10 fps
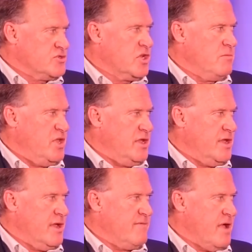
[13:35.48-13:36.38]
to be
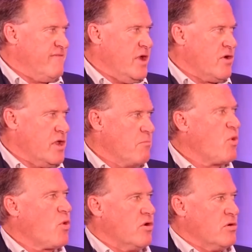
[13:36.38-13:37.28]
a very
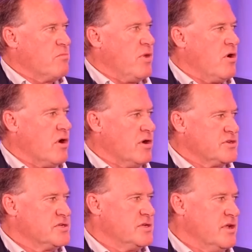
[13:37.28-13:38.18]
important
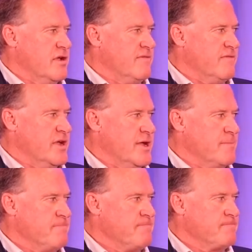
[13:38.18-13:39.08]
part of
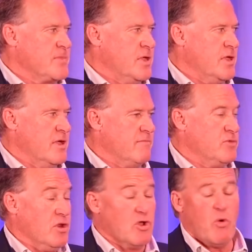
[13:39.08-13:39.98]

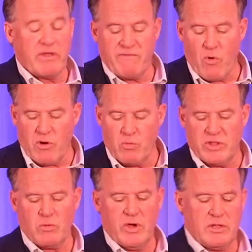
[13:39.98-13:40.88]
going forward
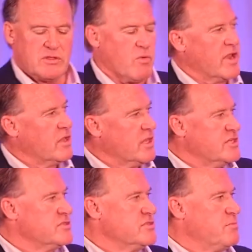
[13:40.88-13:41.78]
with the way that the
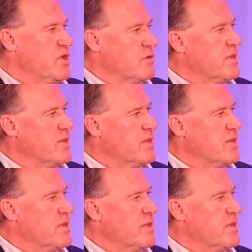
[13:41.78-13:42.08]
regulations appear to be